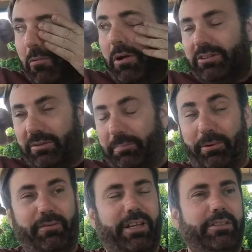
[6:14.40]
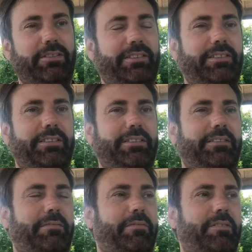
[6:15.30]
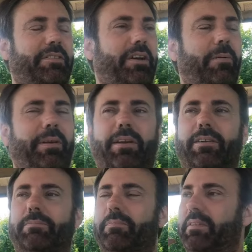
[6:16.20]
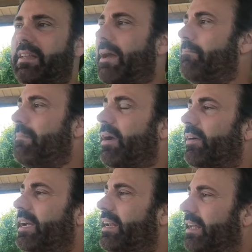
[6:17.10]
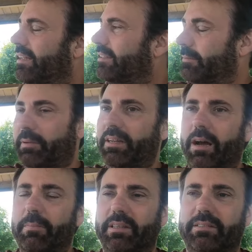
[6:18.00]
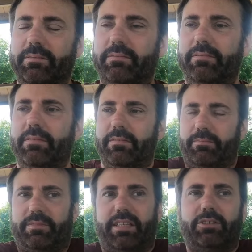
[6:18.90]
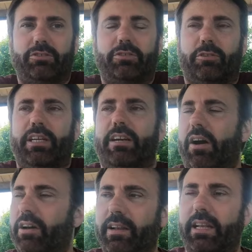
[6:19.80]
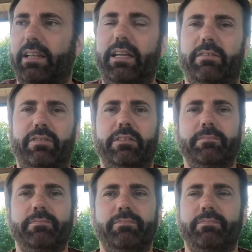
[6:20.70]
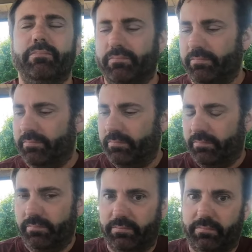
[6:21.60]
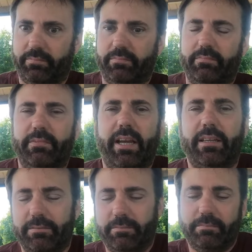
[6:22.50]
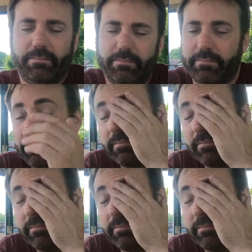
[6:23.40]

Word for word: Well, to prove that you just didn't come here get married to become a to get your green card and then leave. Yeah, and scams. Yeah. In short,